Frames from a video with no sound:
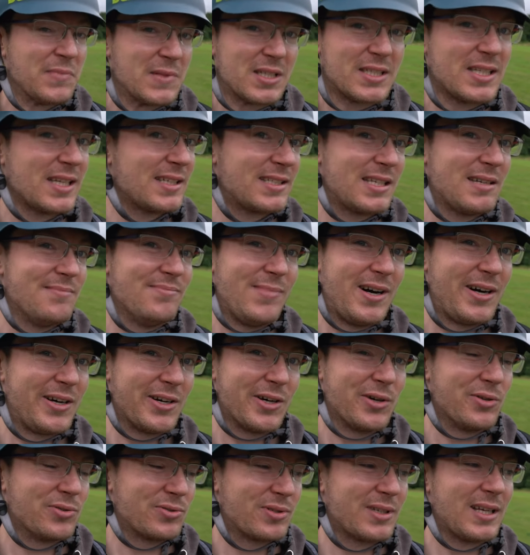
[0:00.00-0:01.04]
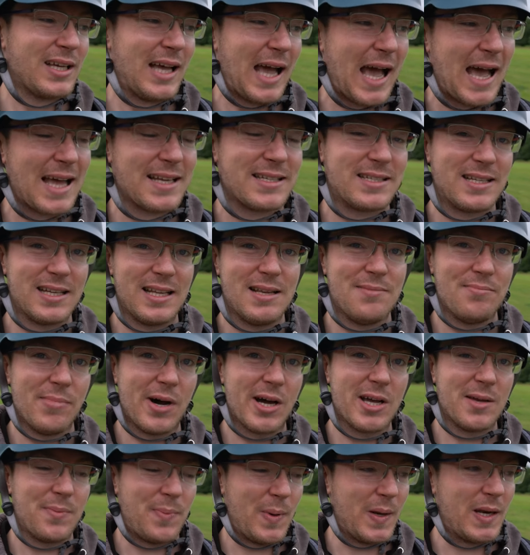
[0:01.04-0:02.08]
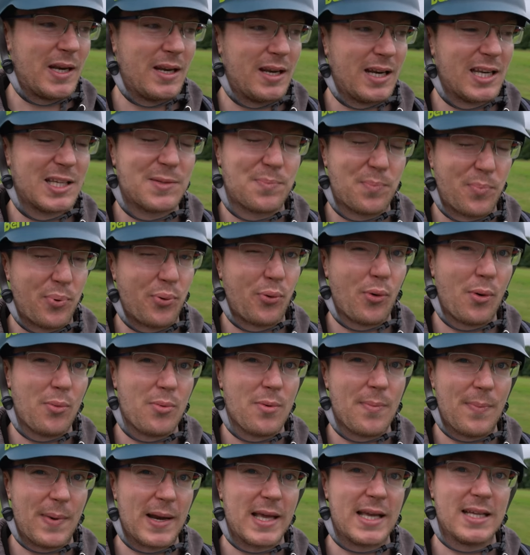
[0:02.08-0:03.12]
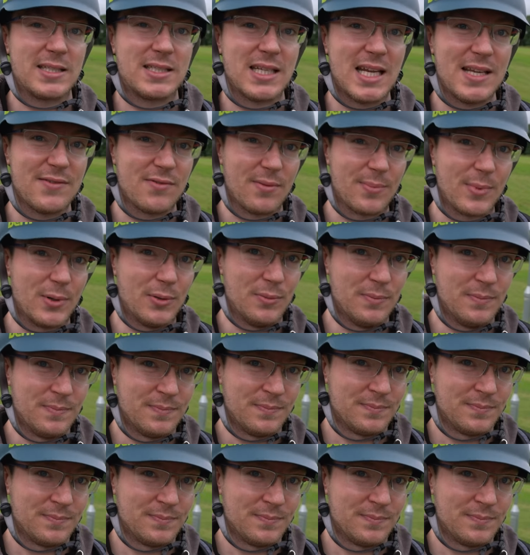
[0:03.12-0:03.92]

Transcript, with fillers: sixteen miles, actually in my opinion, is probably achievable.